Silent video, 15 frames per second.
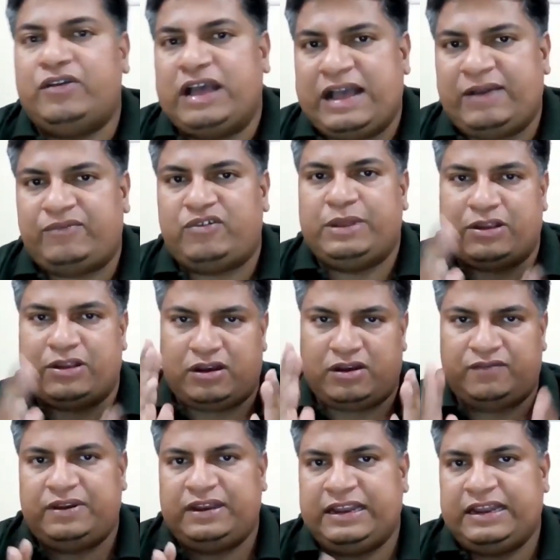You have to be
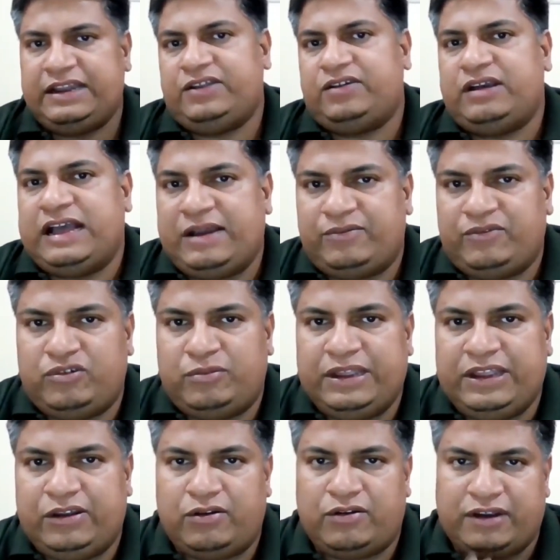confident. You have to
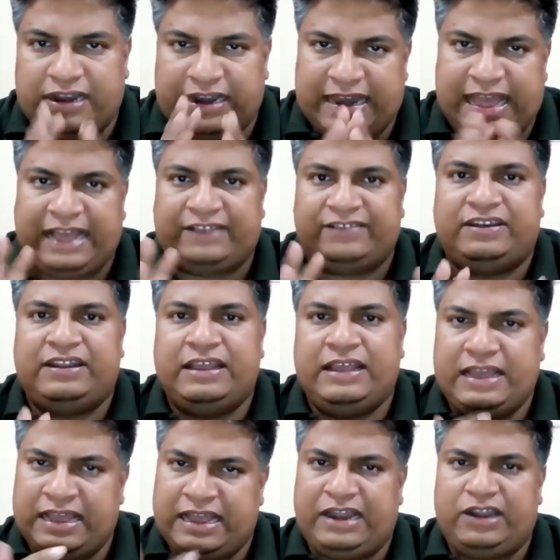be, relaxed
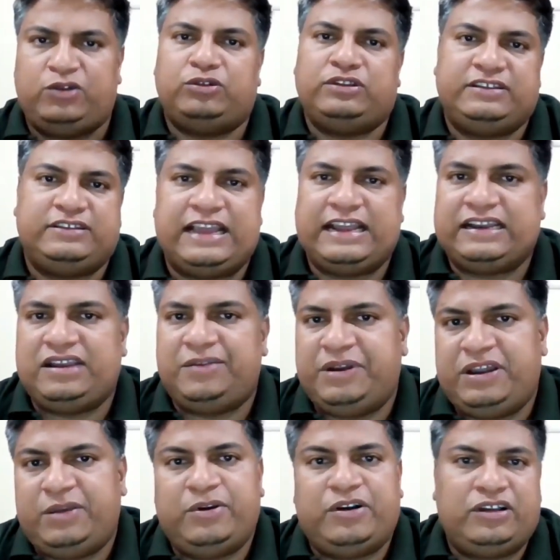and do this
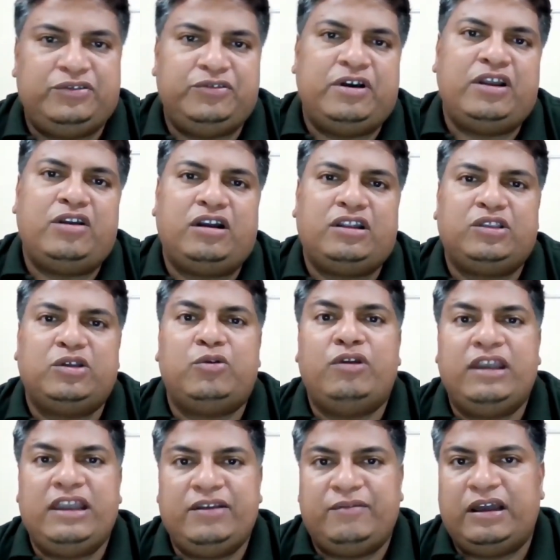activity, because you are not the
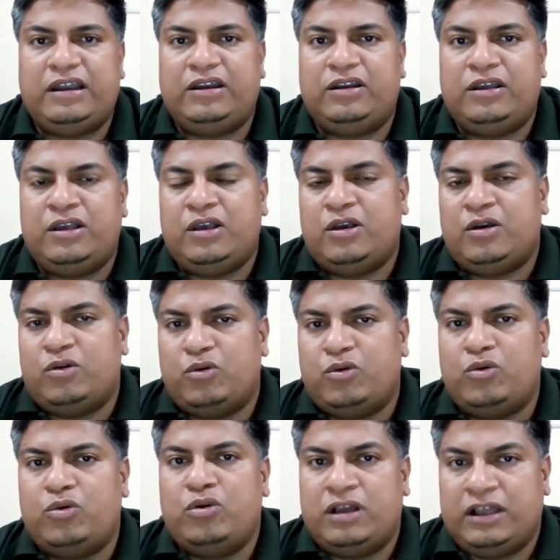only one
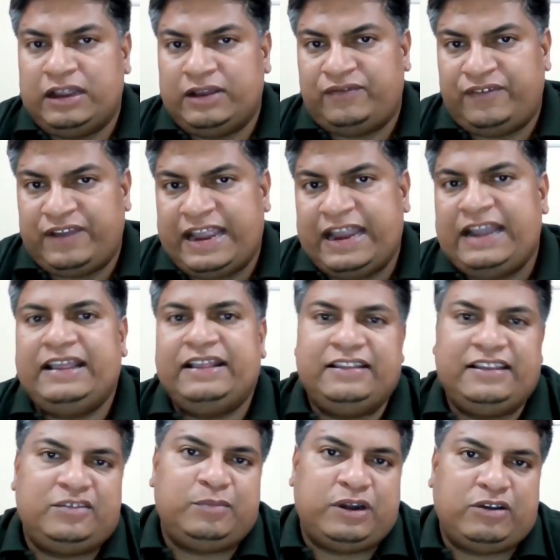who failed
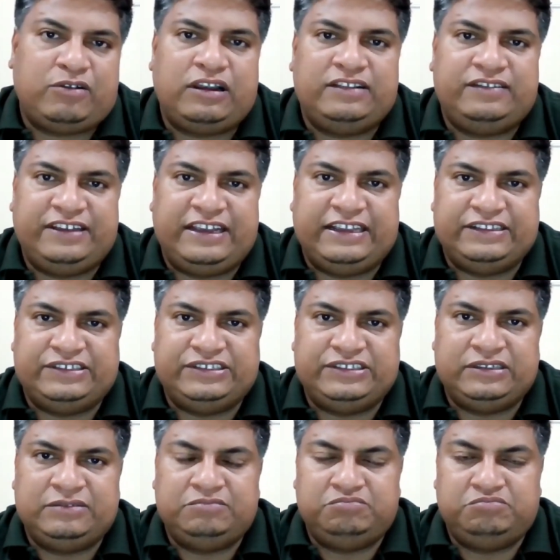in this particular
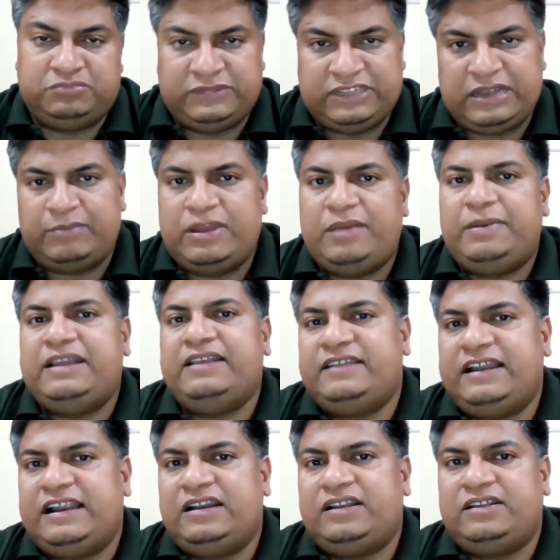change. There may be
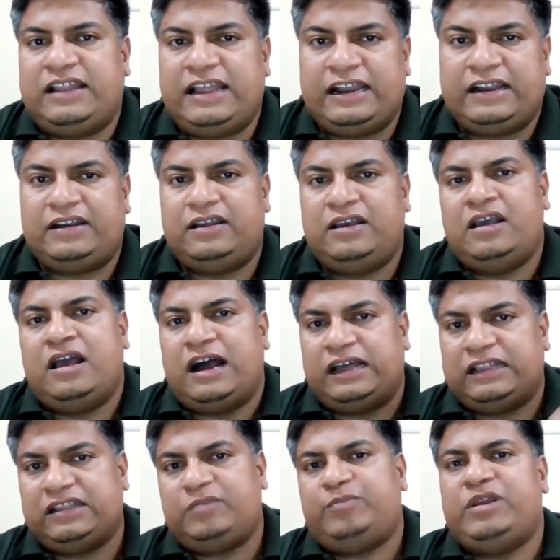incidents that
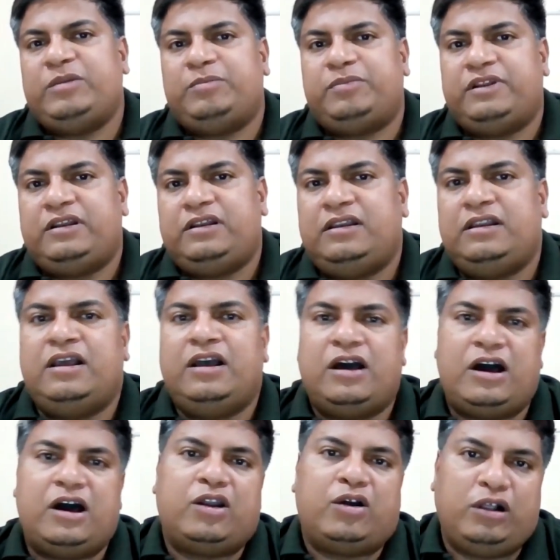other people
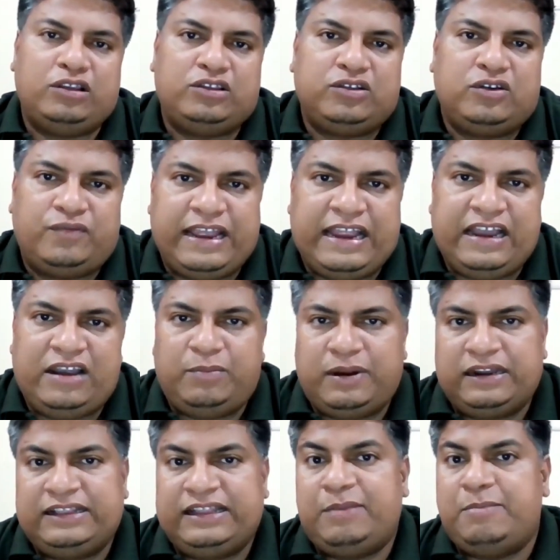are also failed,
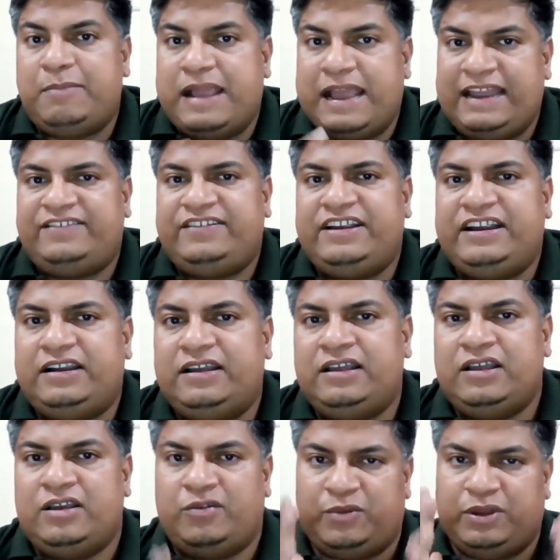but they managed it
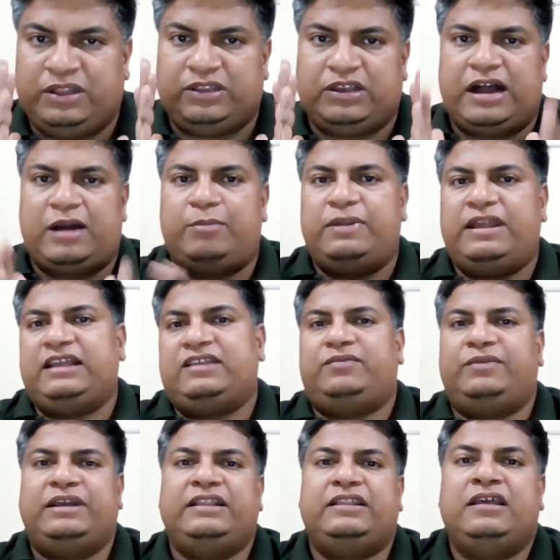with
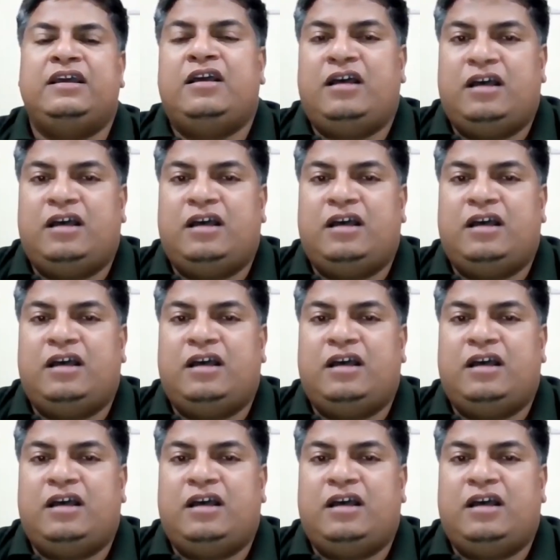calmness, with